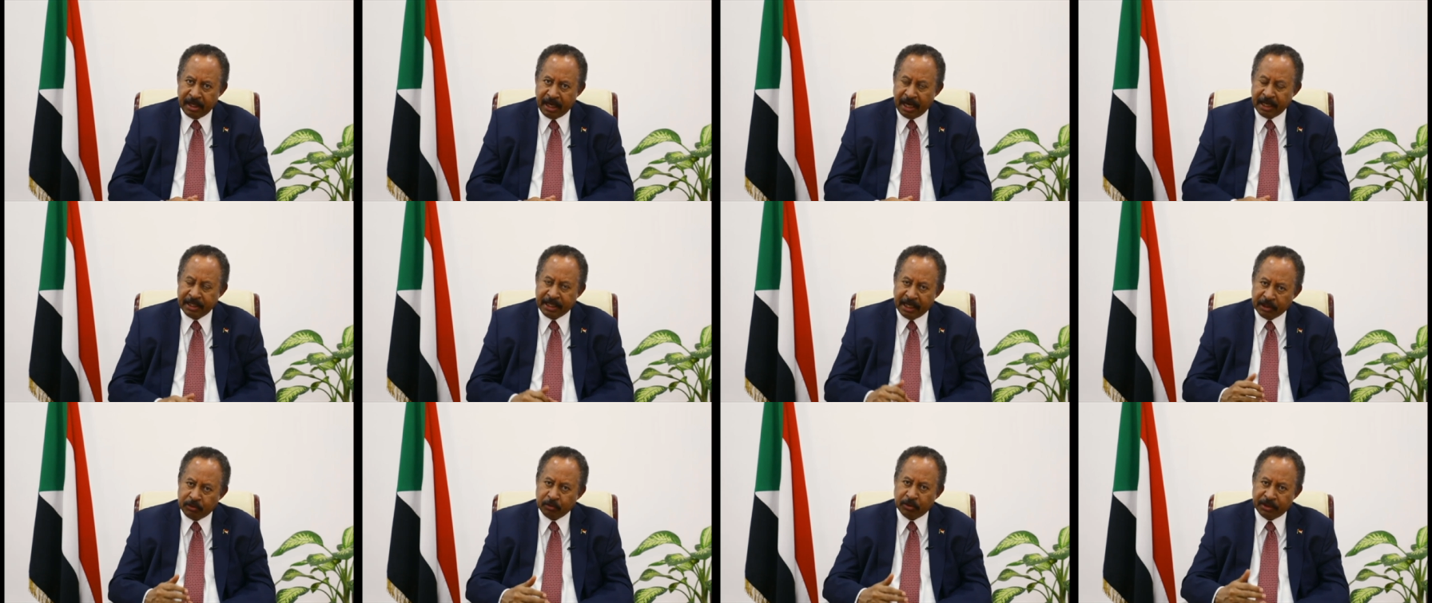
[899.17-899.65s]

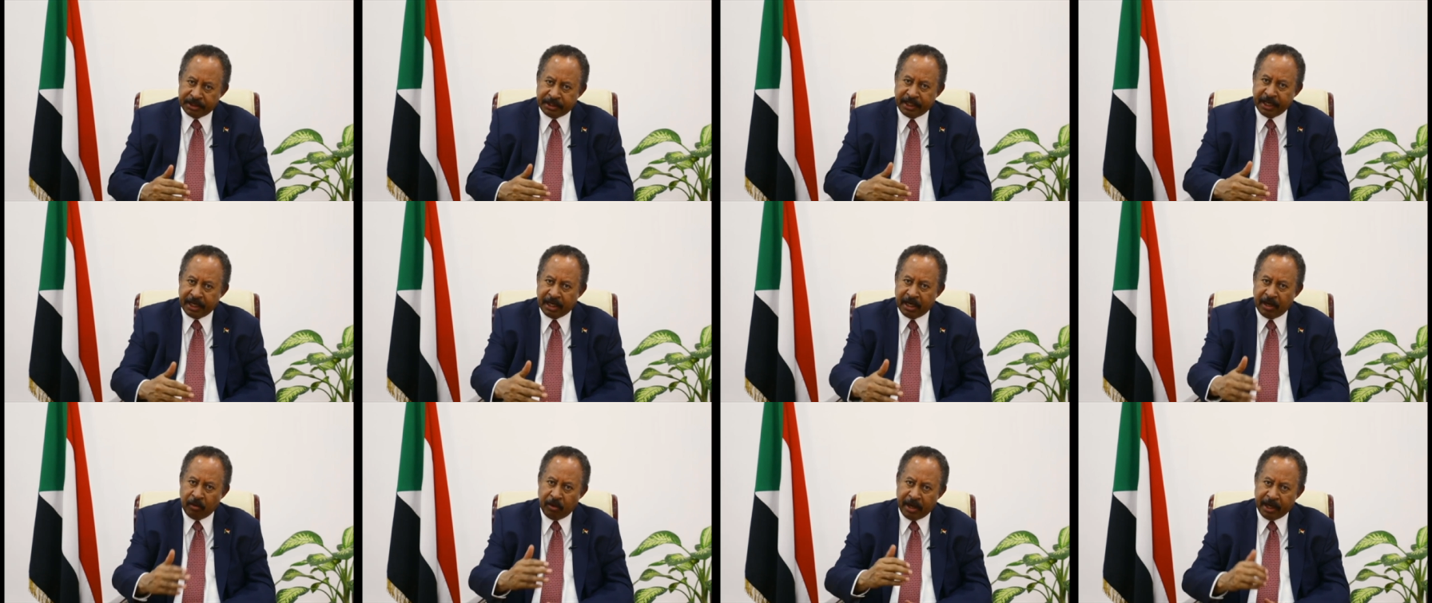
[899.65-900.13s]
And that will
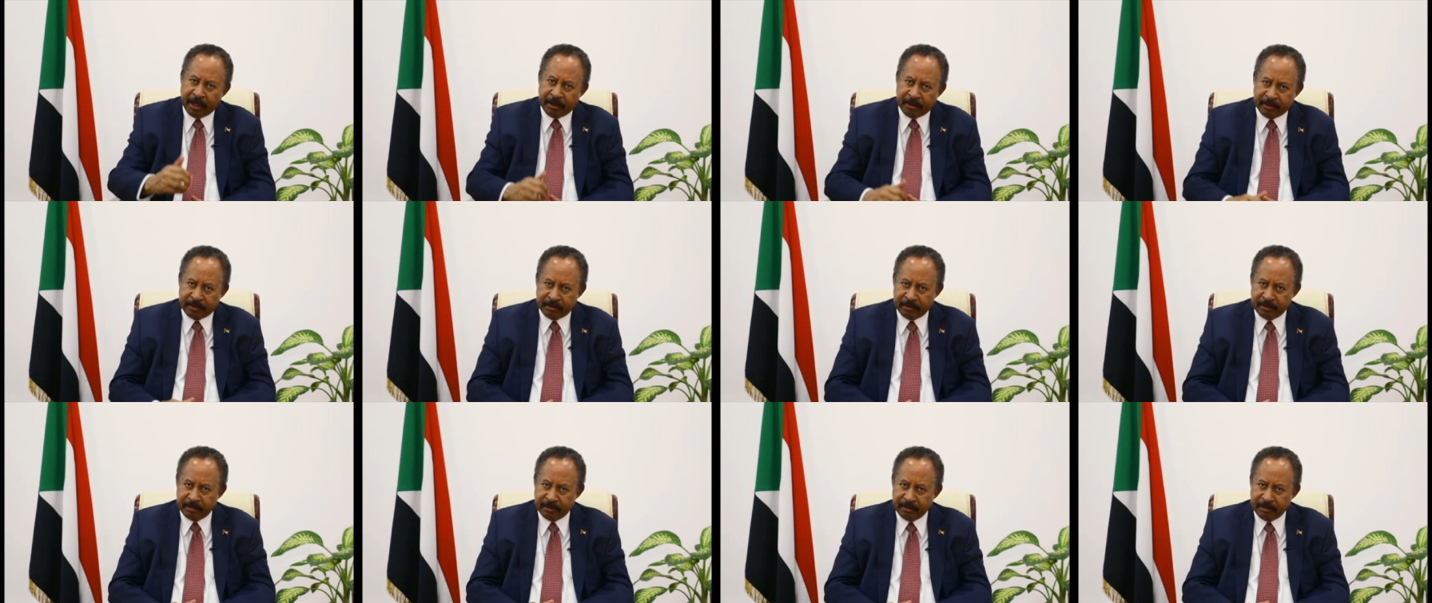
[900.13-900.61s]
take a while.
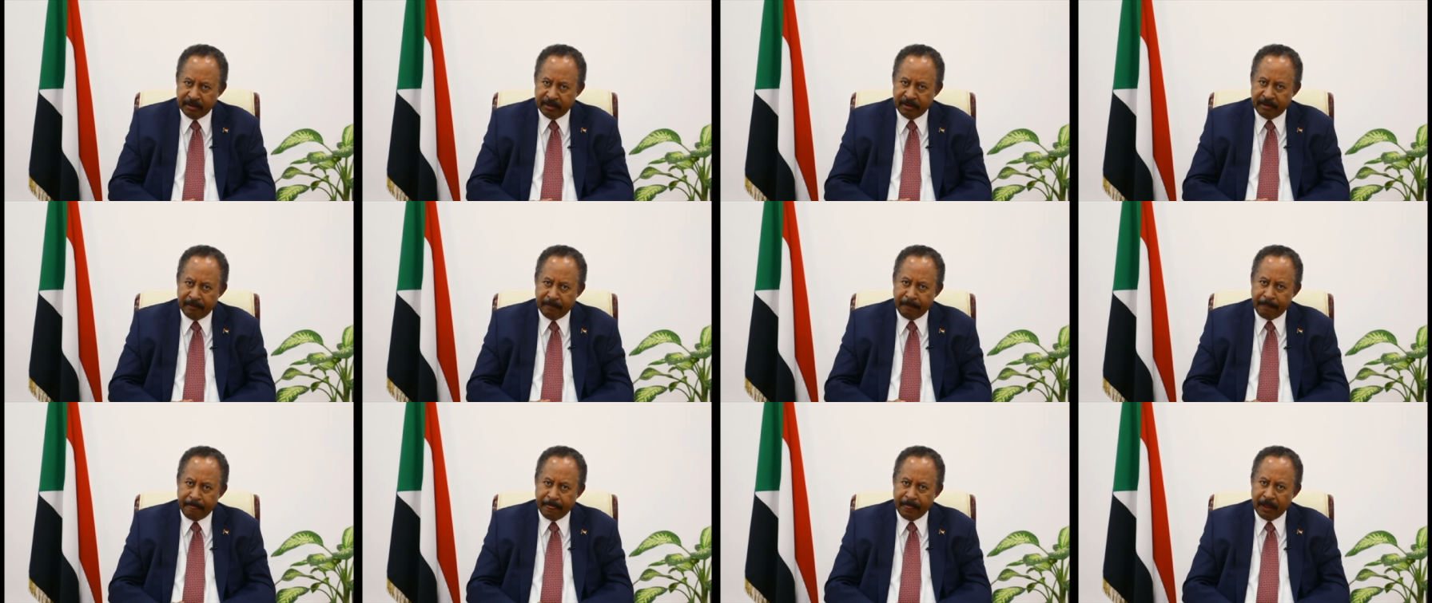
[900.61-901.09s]

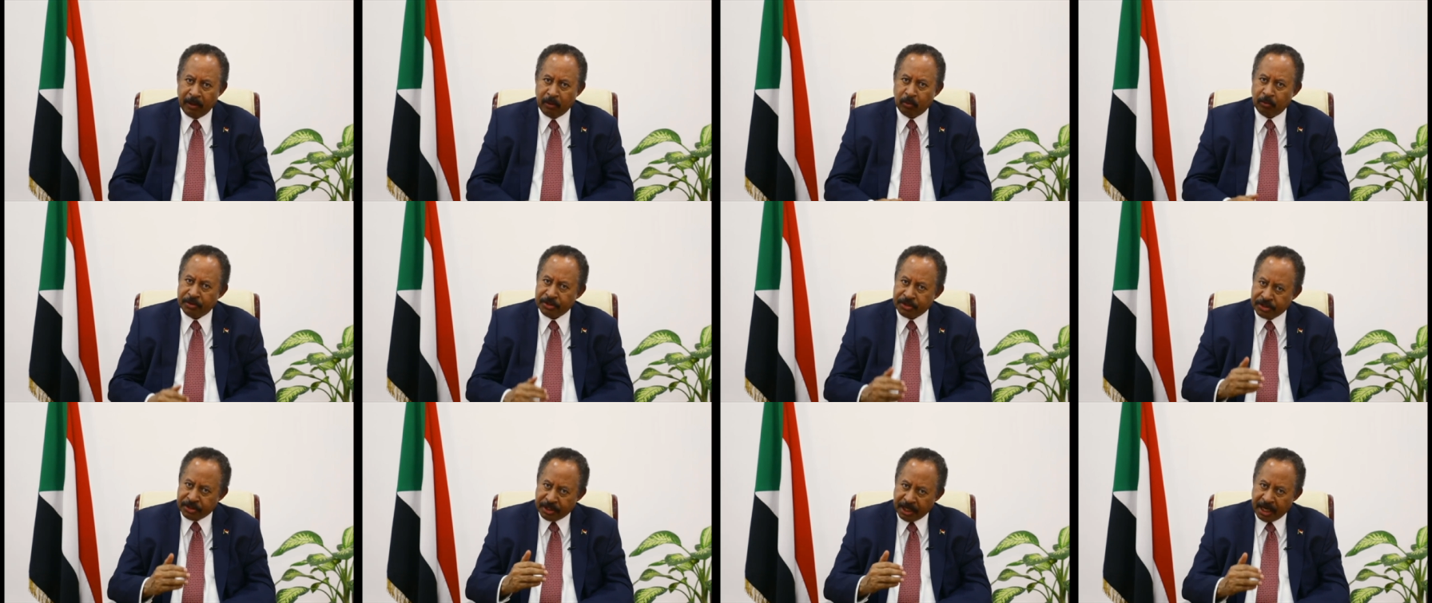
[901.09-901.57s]

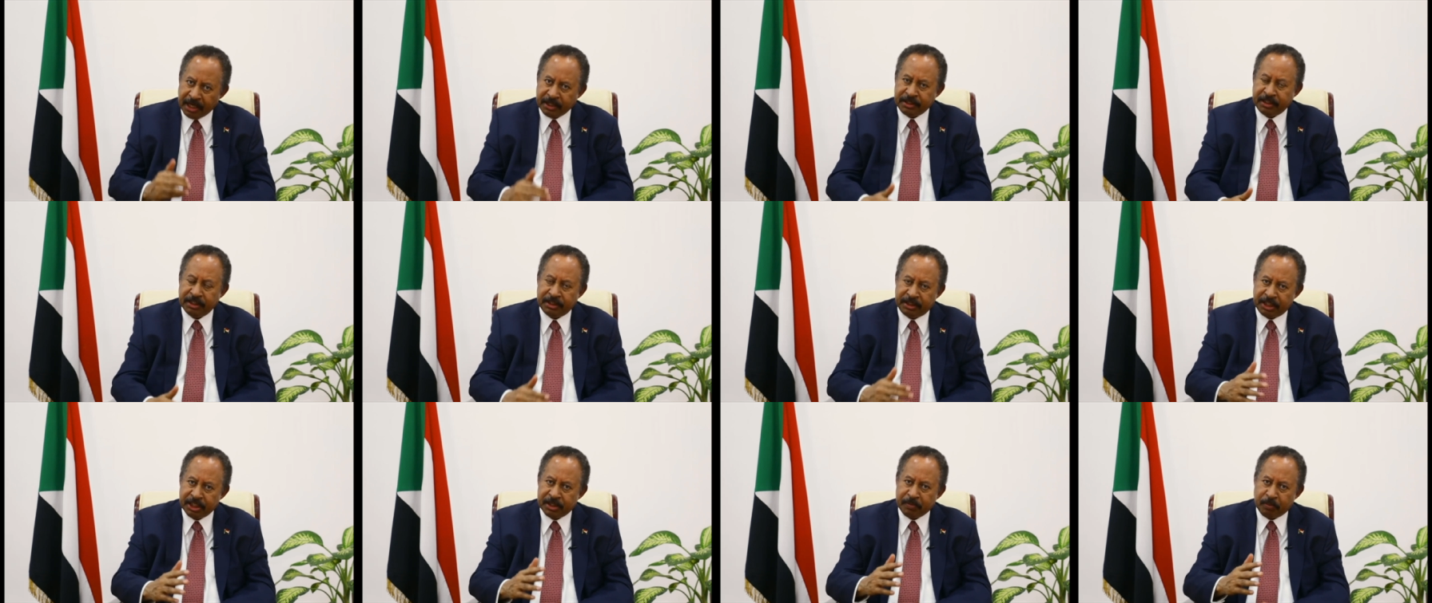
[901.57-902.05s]
We
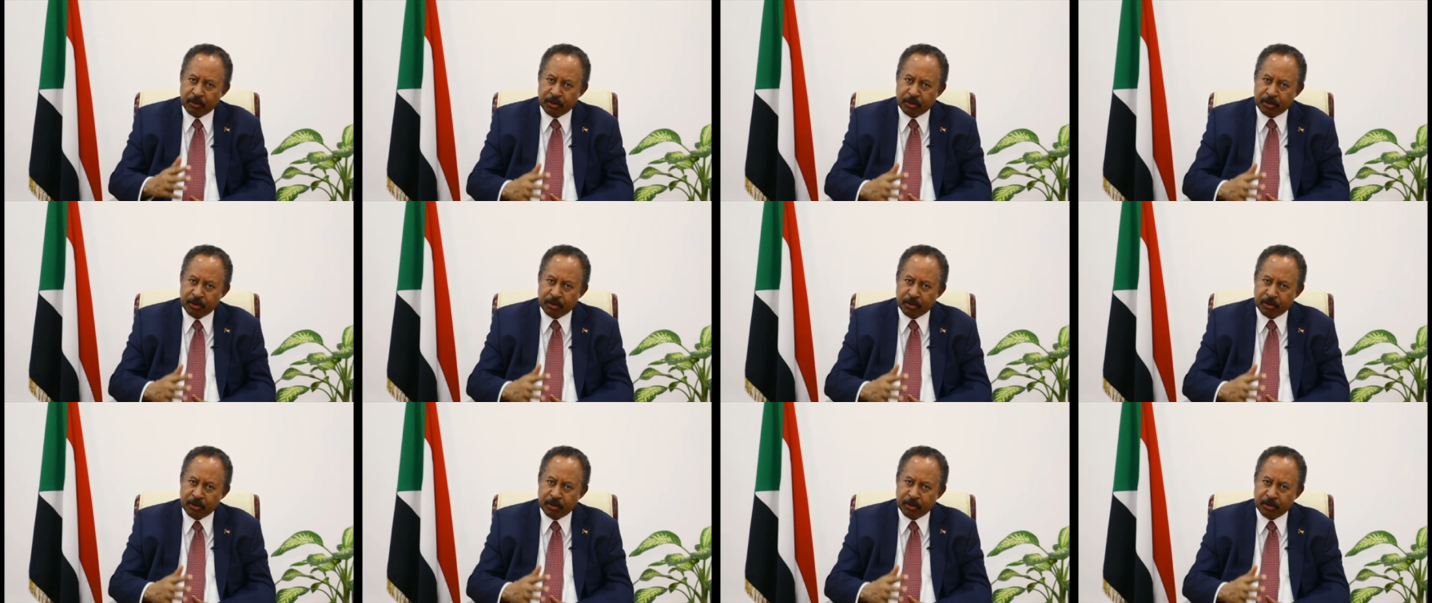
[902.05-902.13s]
started this